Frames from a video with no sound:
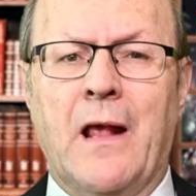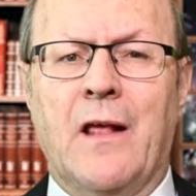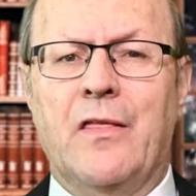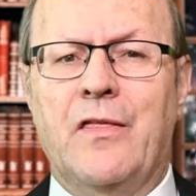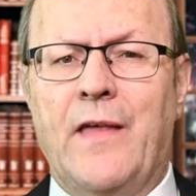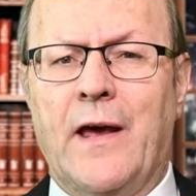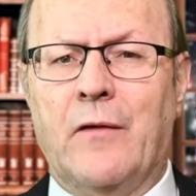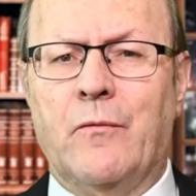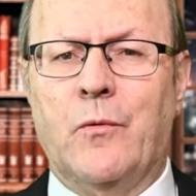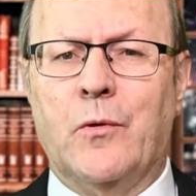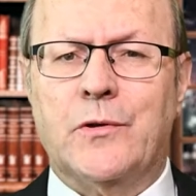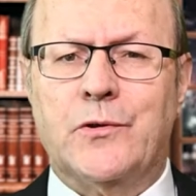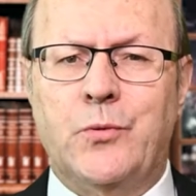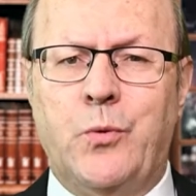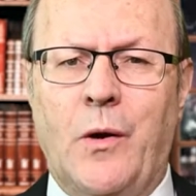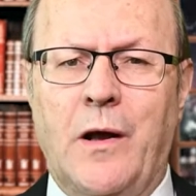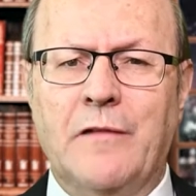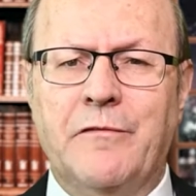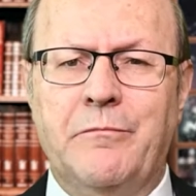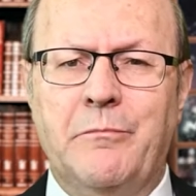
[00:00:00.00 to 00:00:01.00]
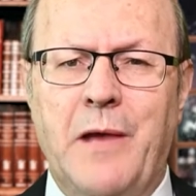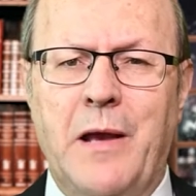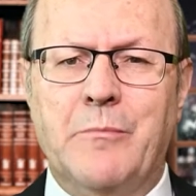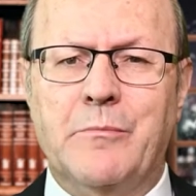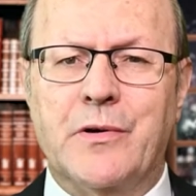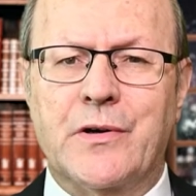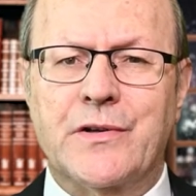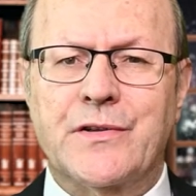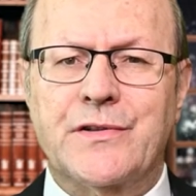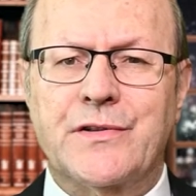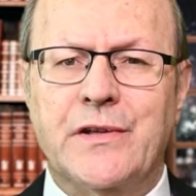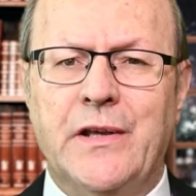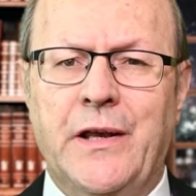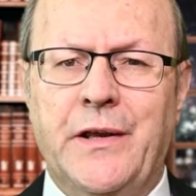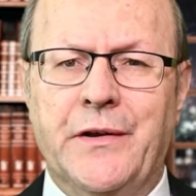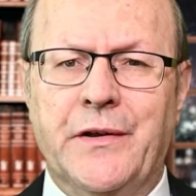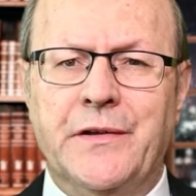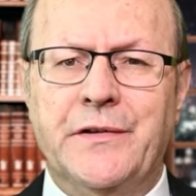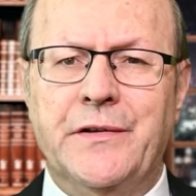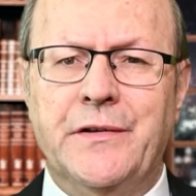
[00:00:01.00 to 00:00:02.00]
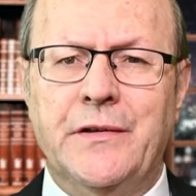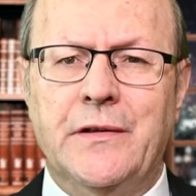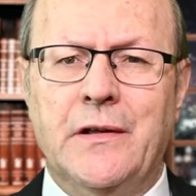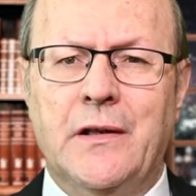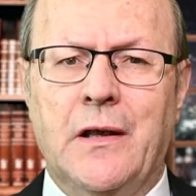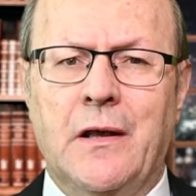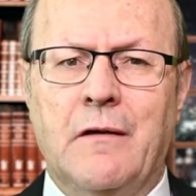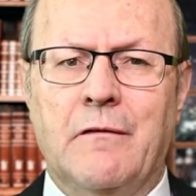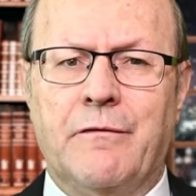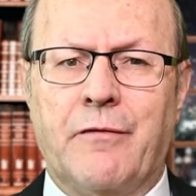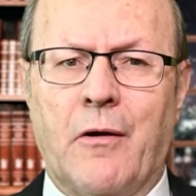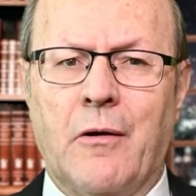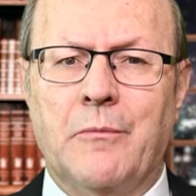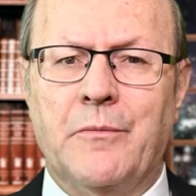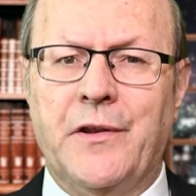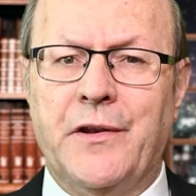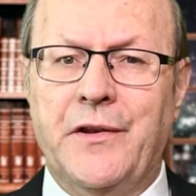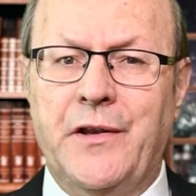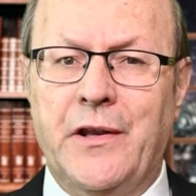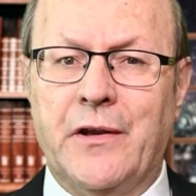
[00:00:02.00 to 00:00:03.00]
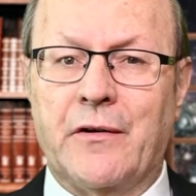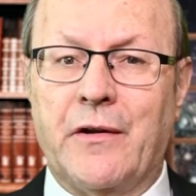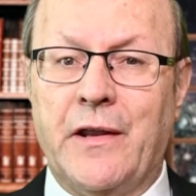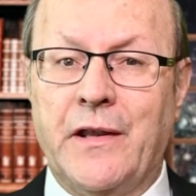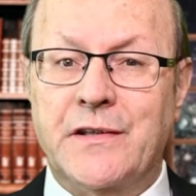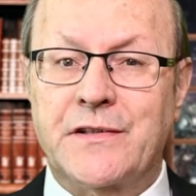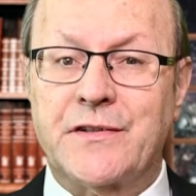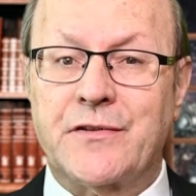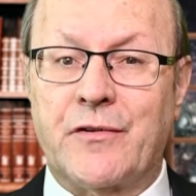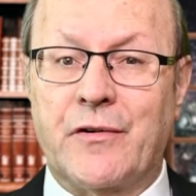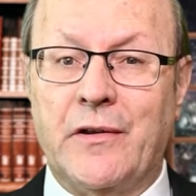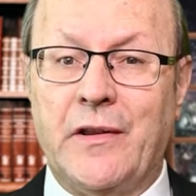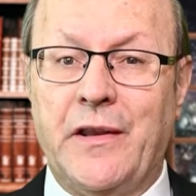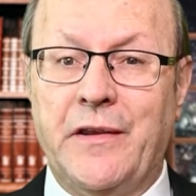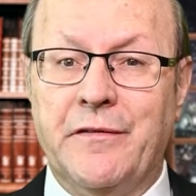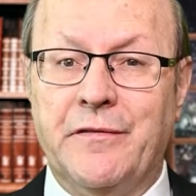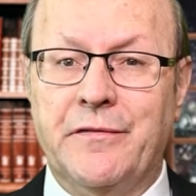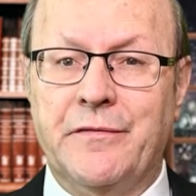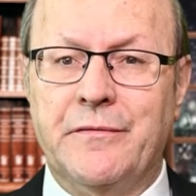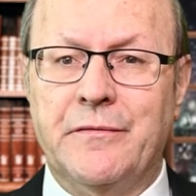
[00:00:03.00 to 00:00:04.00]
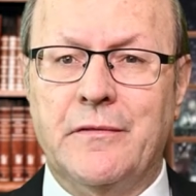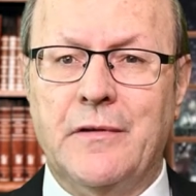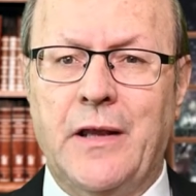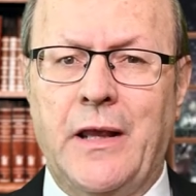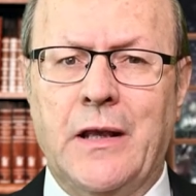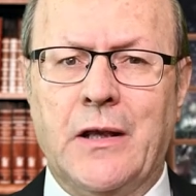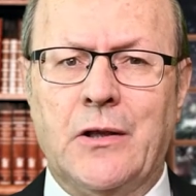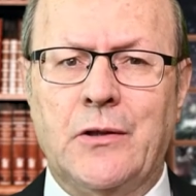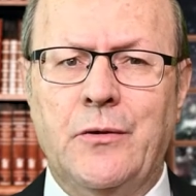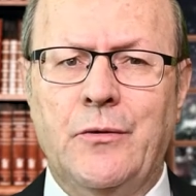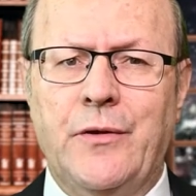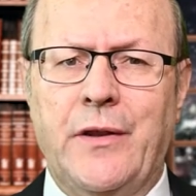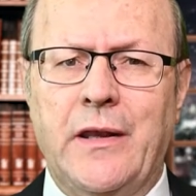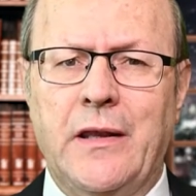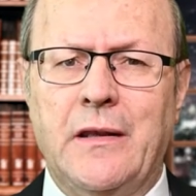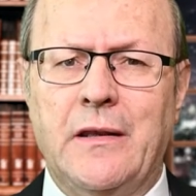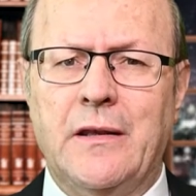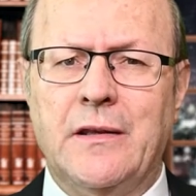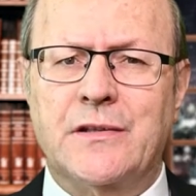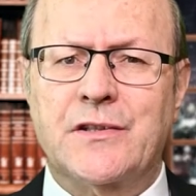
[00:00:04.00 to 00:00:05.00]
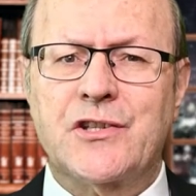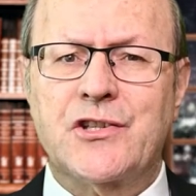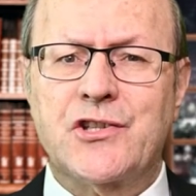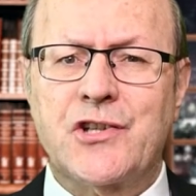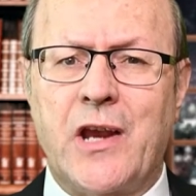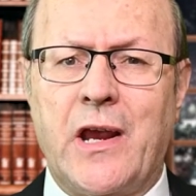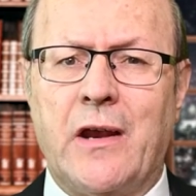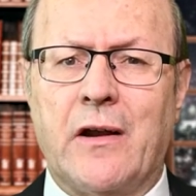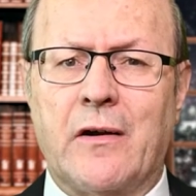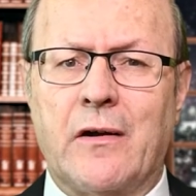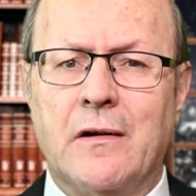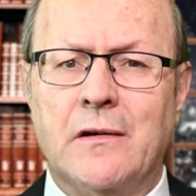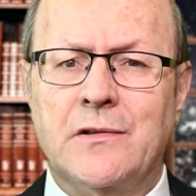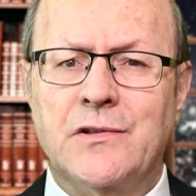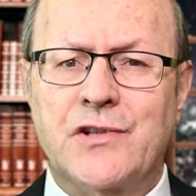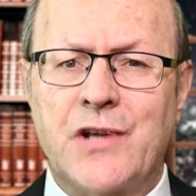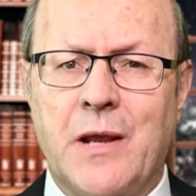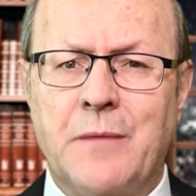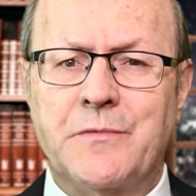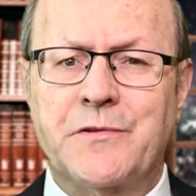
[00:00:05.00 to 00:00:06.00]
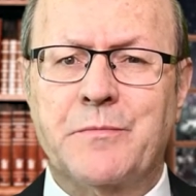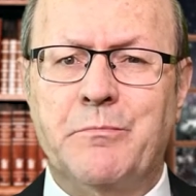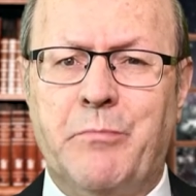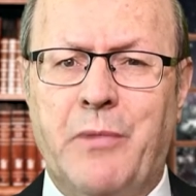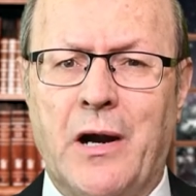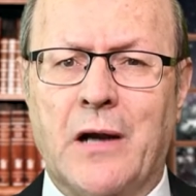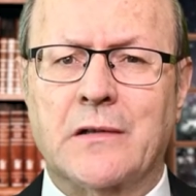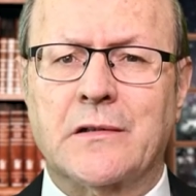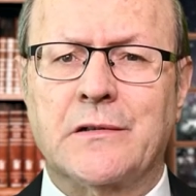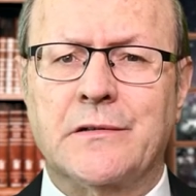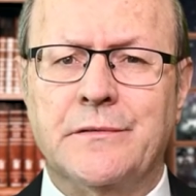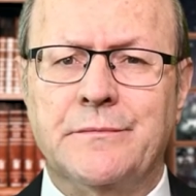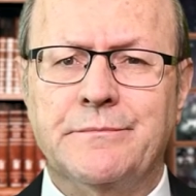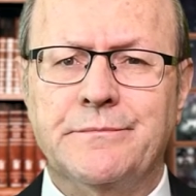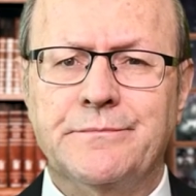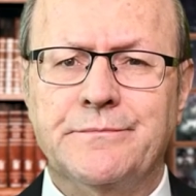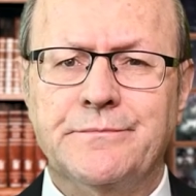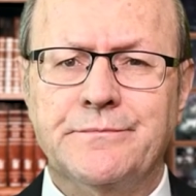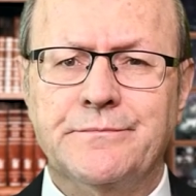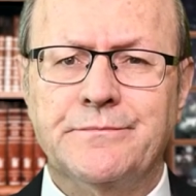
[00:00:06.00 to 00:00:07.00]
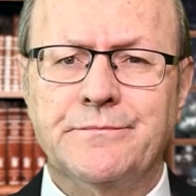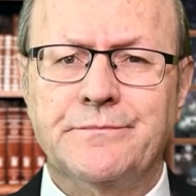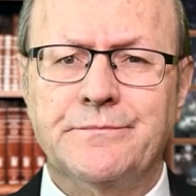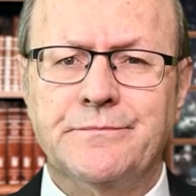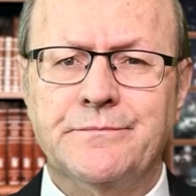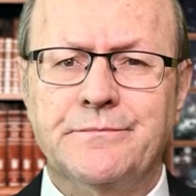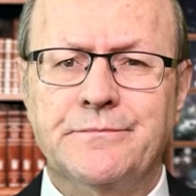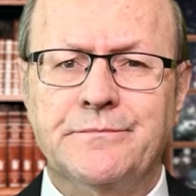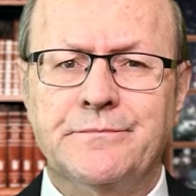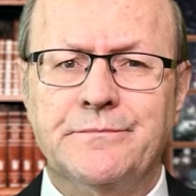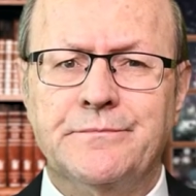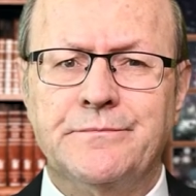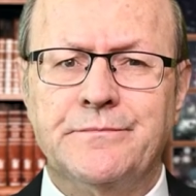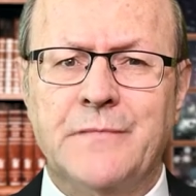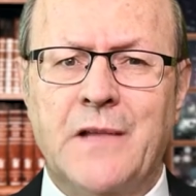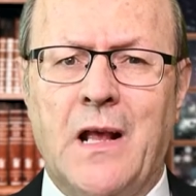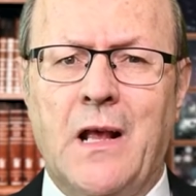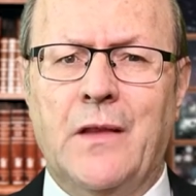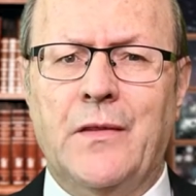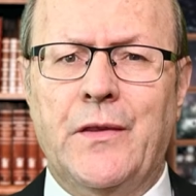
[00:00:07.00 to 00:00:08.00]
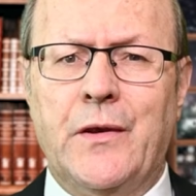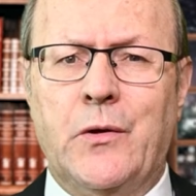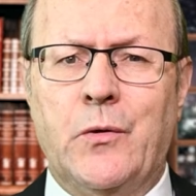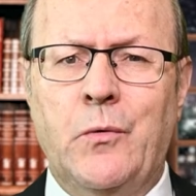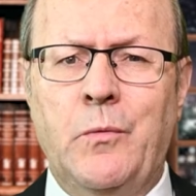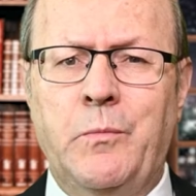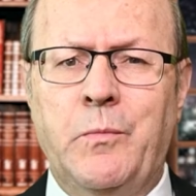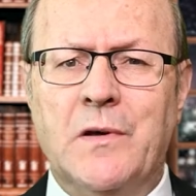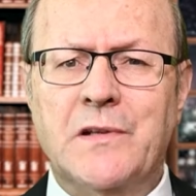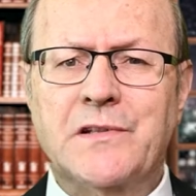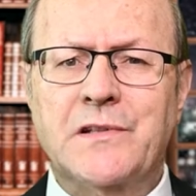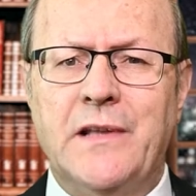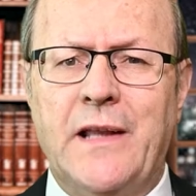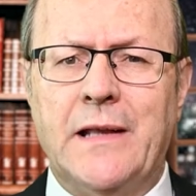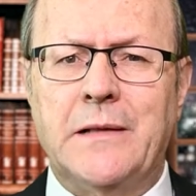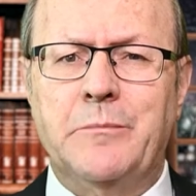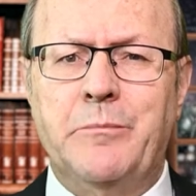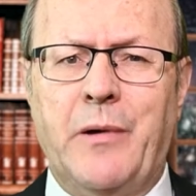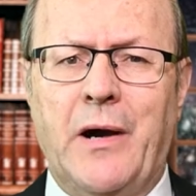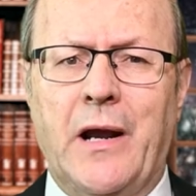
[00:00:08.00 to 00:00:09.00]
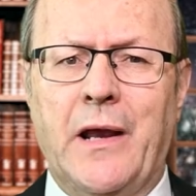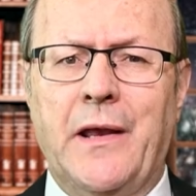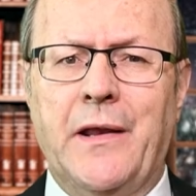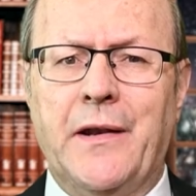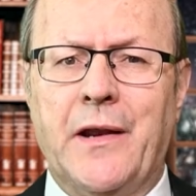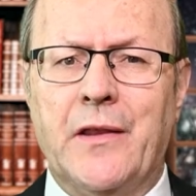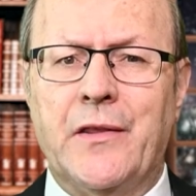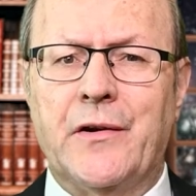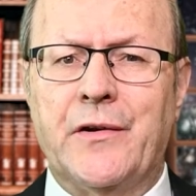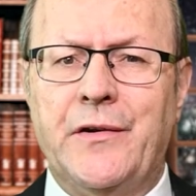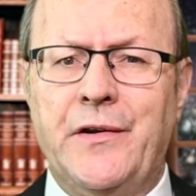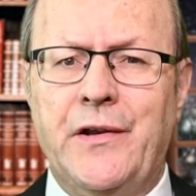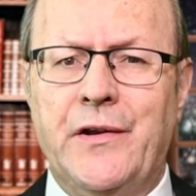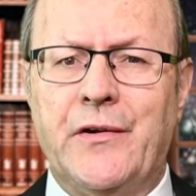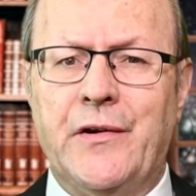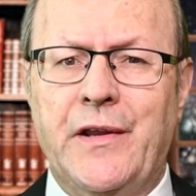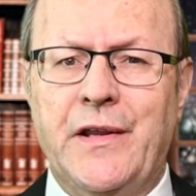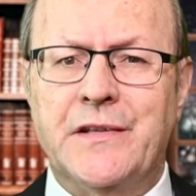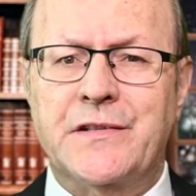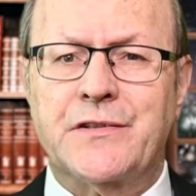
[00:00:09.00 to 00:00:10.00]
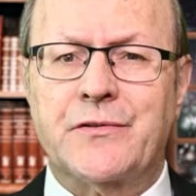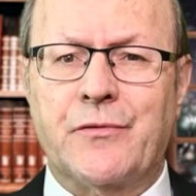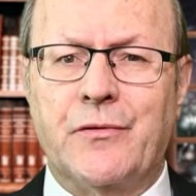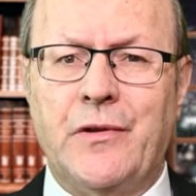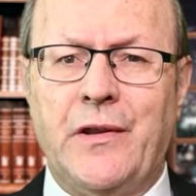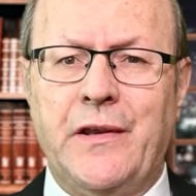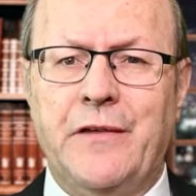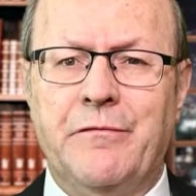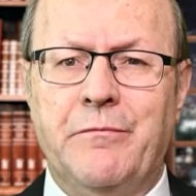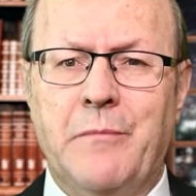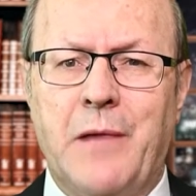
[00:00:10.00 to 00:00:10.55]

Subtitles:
There were 12 members in it from the Near East Relief, including its chair, James Barton. The group was led by another Near East Relief